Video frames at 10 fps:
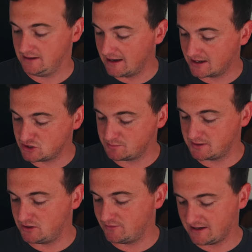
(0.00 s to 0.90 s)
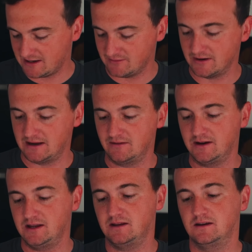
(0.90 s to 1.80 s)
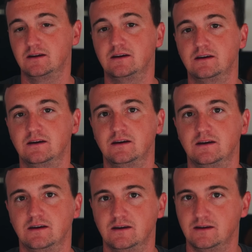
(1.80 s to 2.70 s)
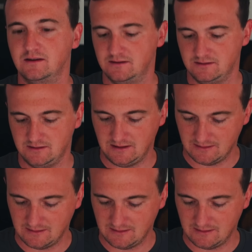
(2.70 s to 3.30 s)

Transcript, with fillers: Yeah, because you put a duvet cover on it, right? Yeah,